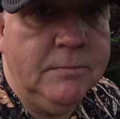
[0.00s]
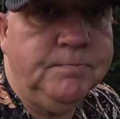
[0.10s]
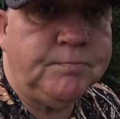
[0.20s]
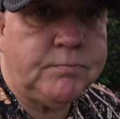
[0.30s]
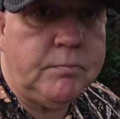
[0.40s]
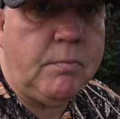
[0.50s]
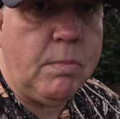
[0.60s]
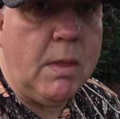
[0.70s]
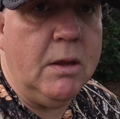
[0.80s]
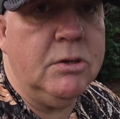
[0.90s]
in,
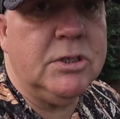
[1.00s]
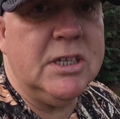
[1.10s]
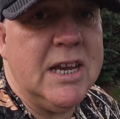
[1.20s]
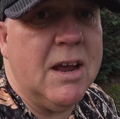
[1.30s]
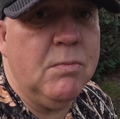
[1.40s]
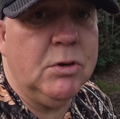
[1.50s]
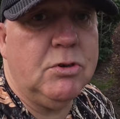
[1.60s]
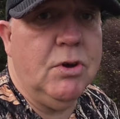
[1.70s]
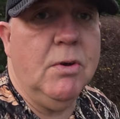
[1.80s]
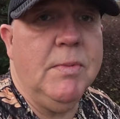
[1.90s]
just to see how
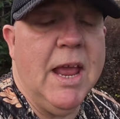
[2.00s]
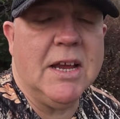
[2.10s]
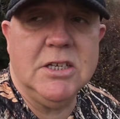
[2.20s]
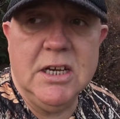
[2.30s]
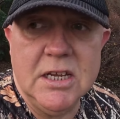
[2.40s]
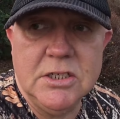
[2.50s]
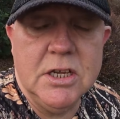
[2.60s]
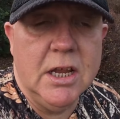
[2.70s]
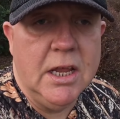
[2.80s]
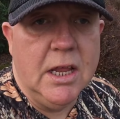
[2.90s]
much stone there actually
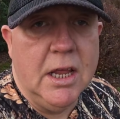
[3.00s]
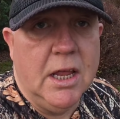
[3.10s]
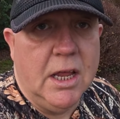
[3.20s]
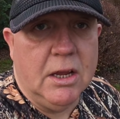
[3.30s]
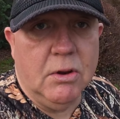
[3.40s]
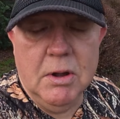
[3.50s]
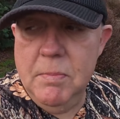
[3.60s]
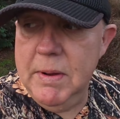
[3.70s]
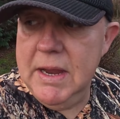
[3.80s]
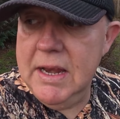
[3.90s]
is going to
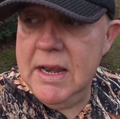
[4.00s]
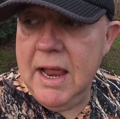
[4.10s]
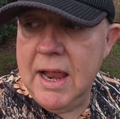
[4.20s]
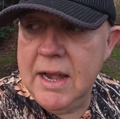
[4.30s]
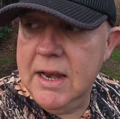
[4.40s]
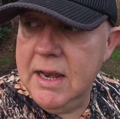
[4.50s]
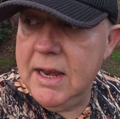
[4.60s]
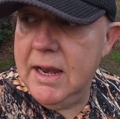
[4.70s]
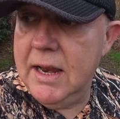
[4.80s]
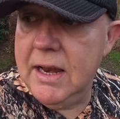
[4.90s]
be in
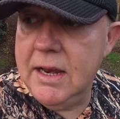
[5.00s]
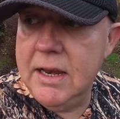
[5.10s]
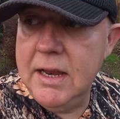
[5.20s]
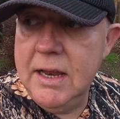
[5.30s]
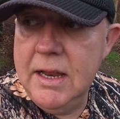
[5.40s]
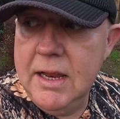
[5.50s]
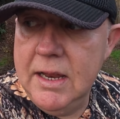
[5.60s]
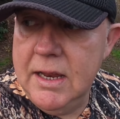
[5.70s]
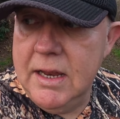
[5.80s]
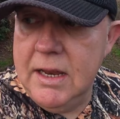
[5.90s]
that,
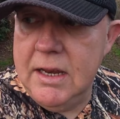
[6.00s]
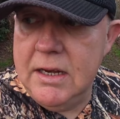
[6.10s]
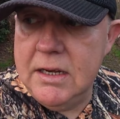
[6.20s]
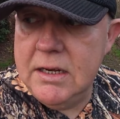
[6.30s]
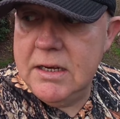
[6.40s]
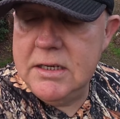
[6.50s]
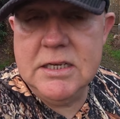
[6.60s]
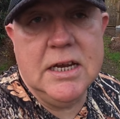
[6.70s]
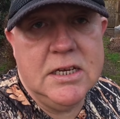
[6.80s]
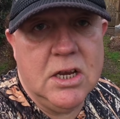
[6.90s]

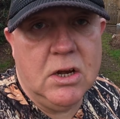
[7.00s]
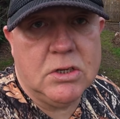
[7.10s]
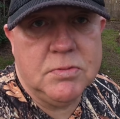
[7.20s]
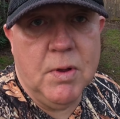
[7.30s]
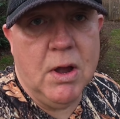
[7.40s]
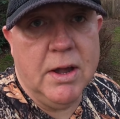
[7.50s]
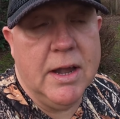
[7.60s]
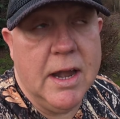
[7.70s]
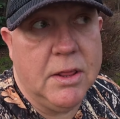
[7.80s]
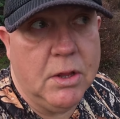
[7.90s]
because uh, it's a lot
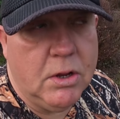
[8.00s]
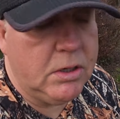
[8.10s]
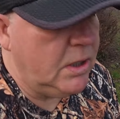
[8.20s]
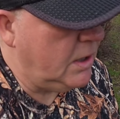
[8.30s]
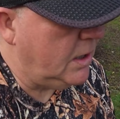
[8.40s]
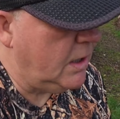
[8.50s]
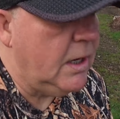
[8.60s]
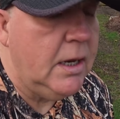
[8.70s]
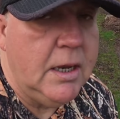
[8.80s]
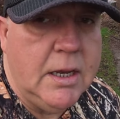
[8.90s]
smaller than I thought.
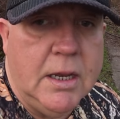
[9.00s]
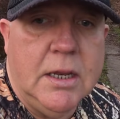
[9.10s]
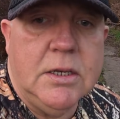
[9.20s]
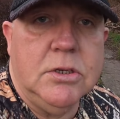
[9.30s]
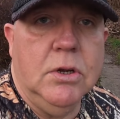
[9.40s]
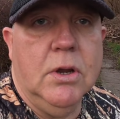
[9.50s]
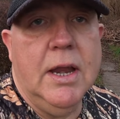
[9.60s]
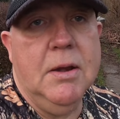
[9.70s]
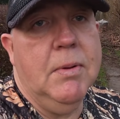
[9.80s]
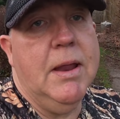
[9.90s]
So
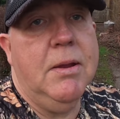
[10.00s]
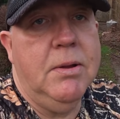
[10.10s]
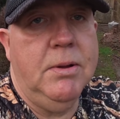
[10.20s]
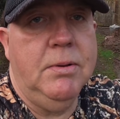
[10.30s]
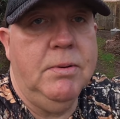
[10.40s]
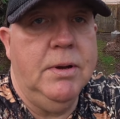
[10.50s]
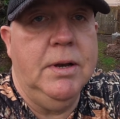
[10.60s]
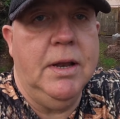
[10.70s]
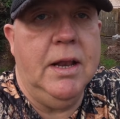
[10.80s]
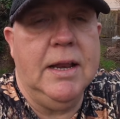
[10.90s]
anyway,
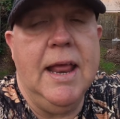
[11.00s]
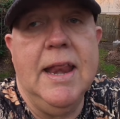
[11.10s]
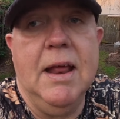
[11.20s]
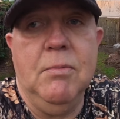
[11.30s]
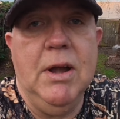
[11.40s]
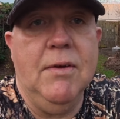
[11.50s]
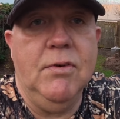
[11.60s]
I'll get that one.